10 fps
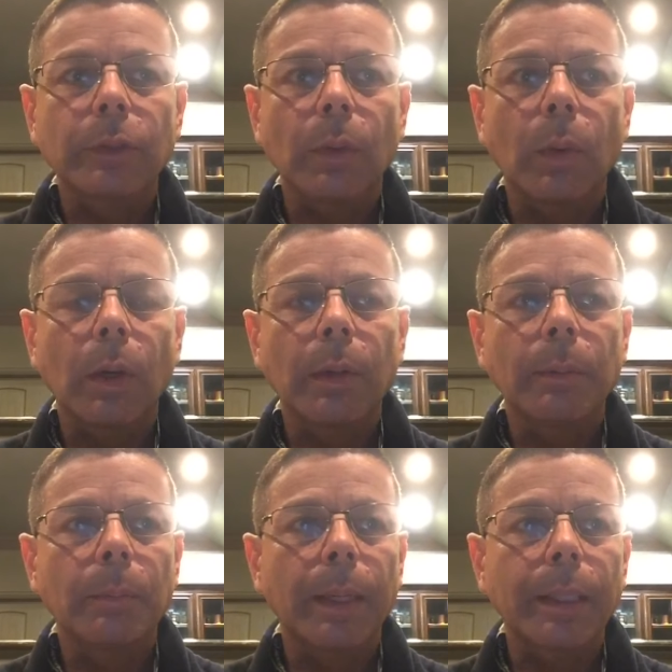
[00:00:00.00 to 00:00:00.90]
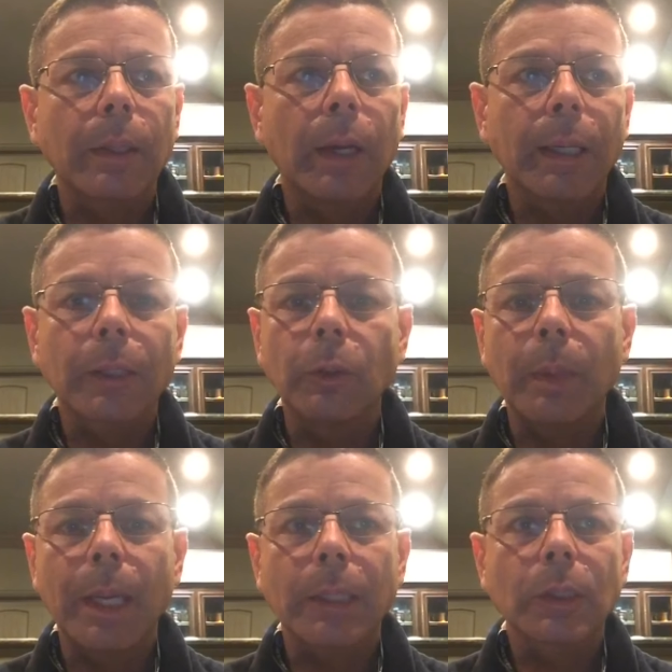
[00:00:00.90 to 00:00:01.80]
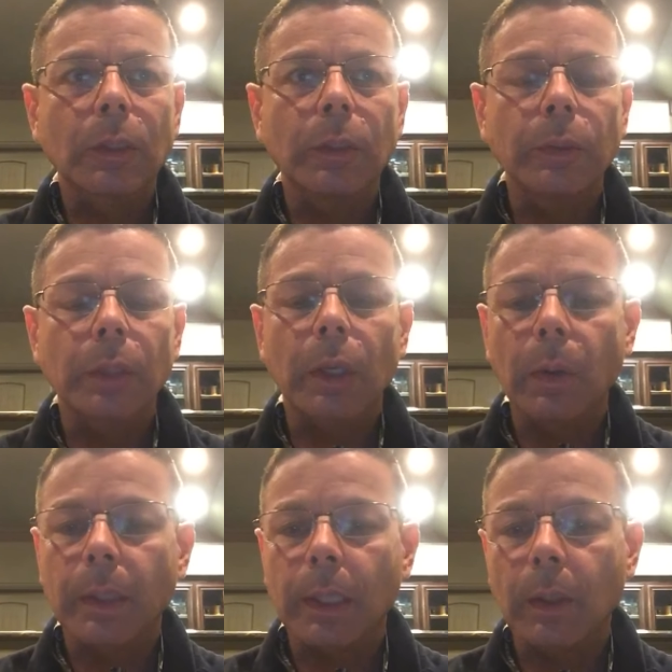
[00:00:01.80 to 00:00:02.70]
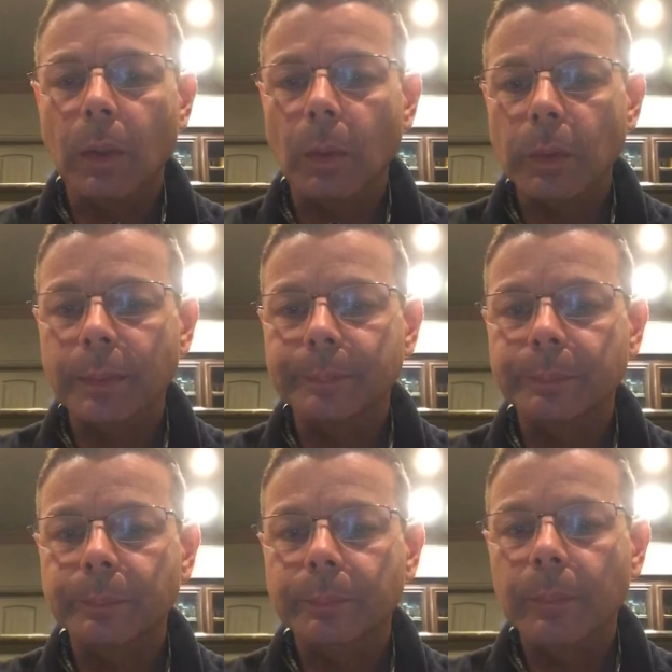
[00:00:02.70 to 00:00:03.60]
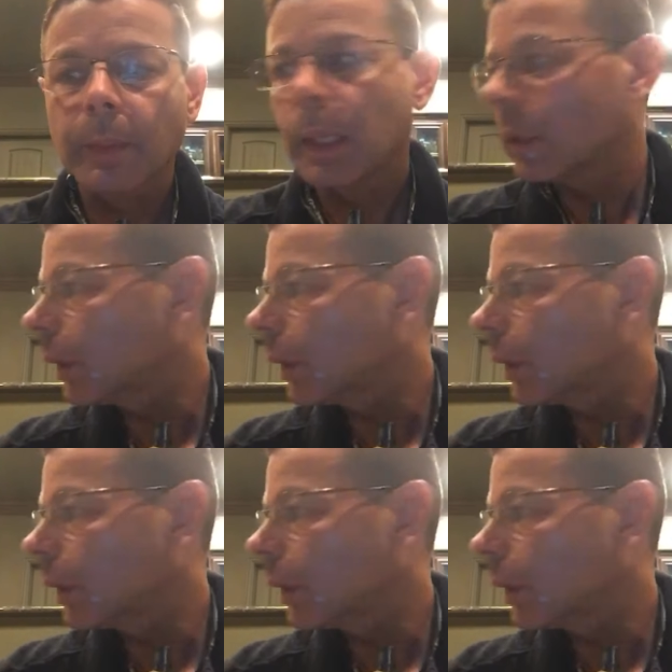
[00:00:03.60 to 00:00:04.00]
or my cuvettes using coconut coals. Love,